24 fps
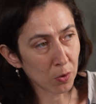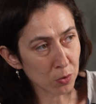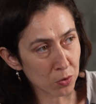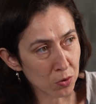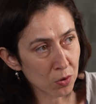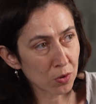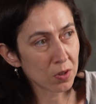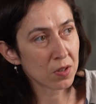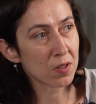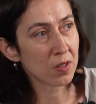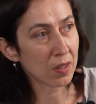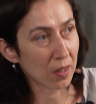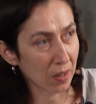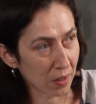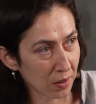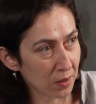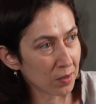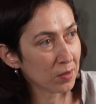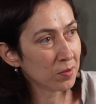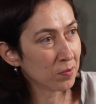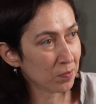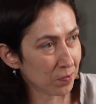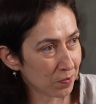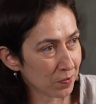outsourcing
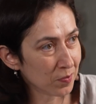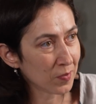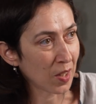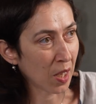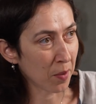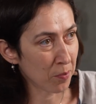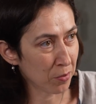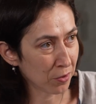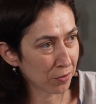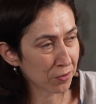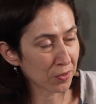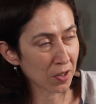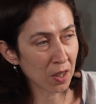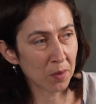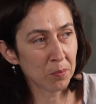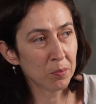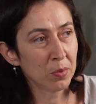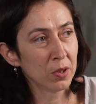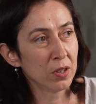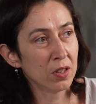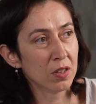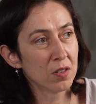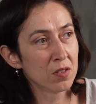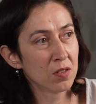type of
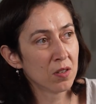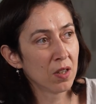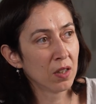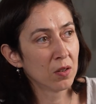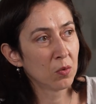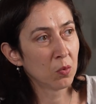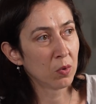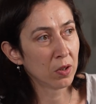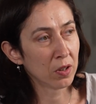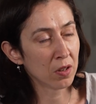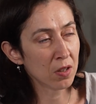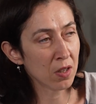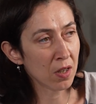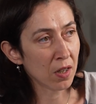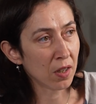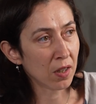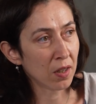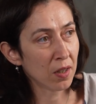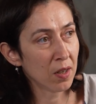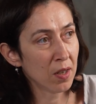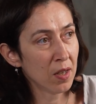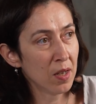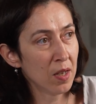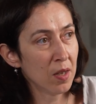companies that were
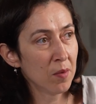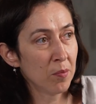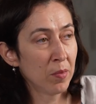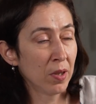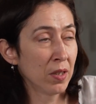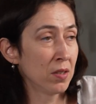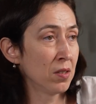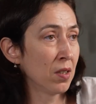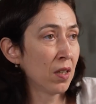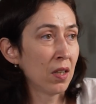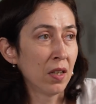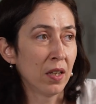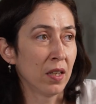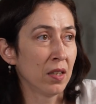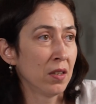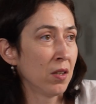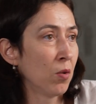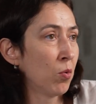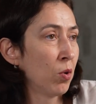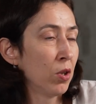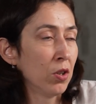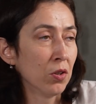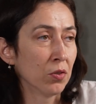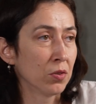there, basically
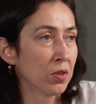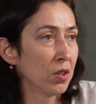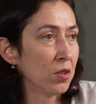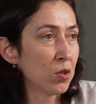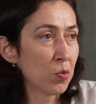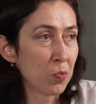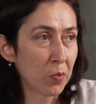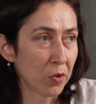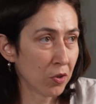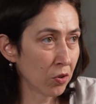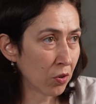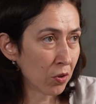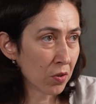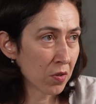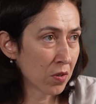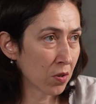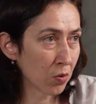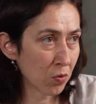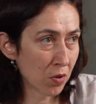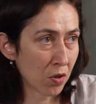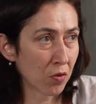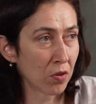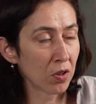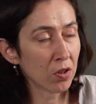they were not entrepreneurs.
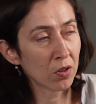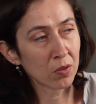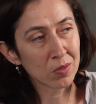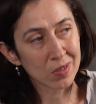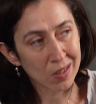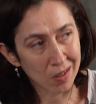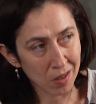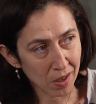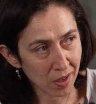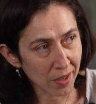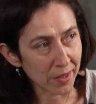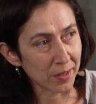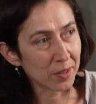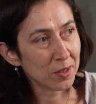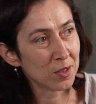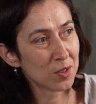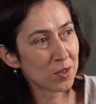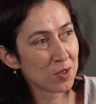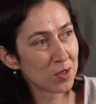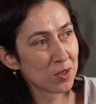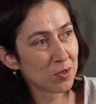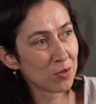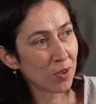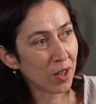So they were not
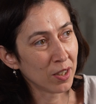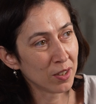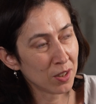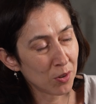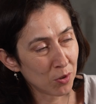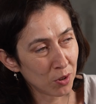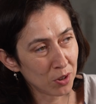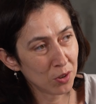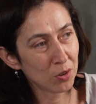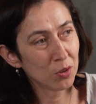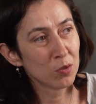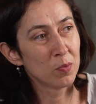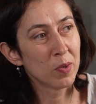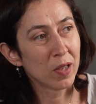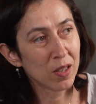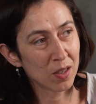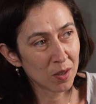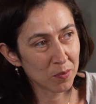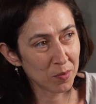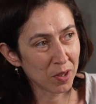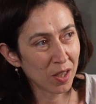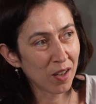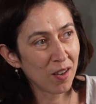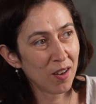clients, right? They were not
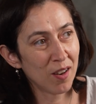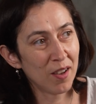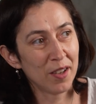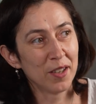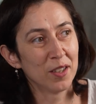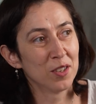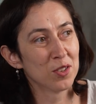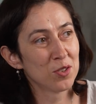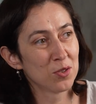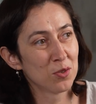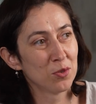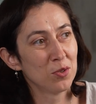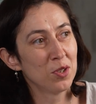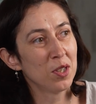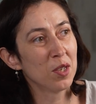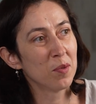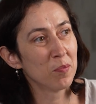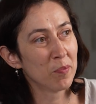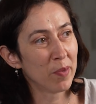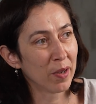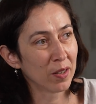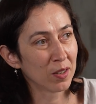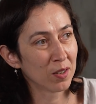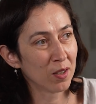becoming clients to the
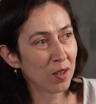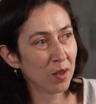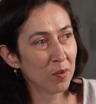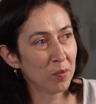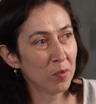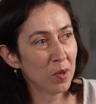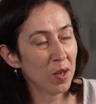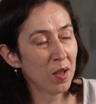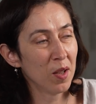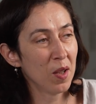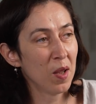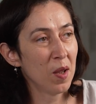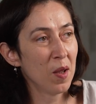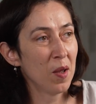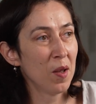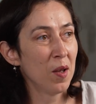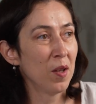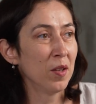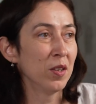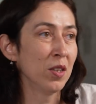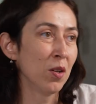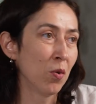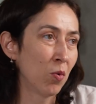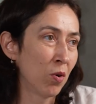Impact Hub.
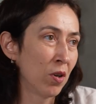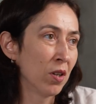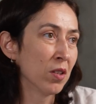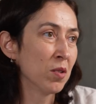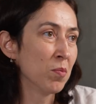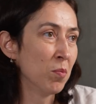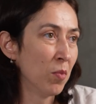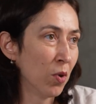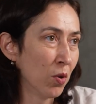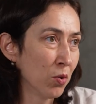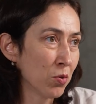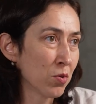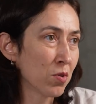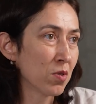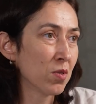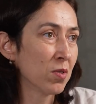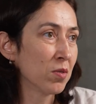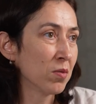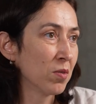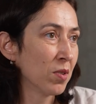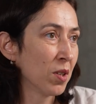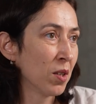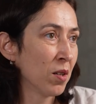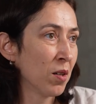They were at
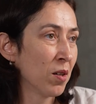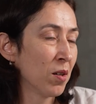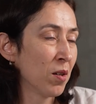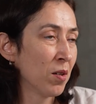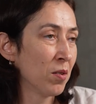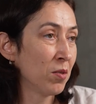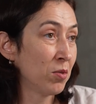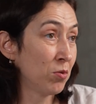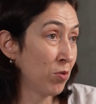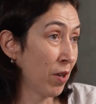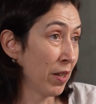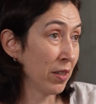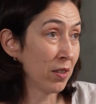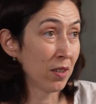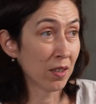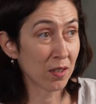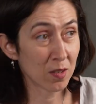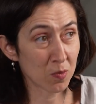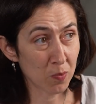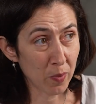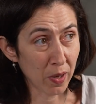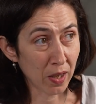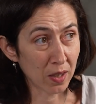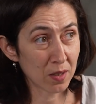most
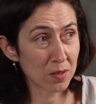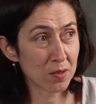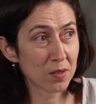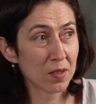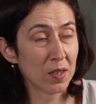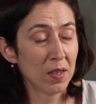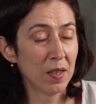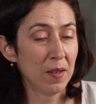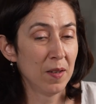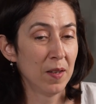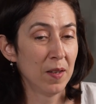renting space.